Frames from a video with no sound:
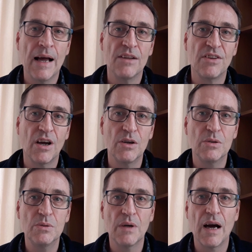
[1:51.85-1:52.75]

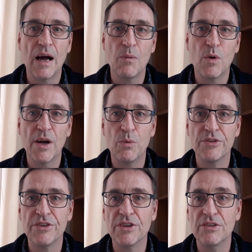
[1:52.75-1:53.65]
So what I
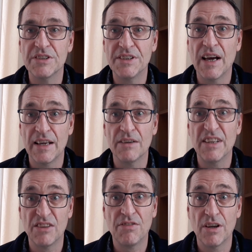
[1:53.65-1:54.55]
want to do today in
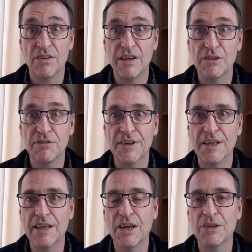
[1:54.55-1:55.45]
this first little
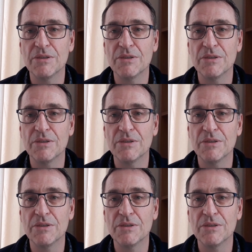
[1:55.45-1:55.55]
video,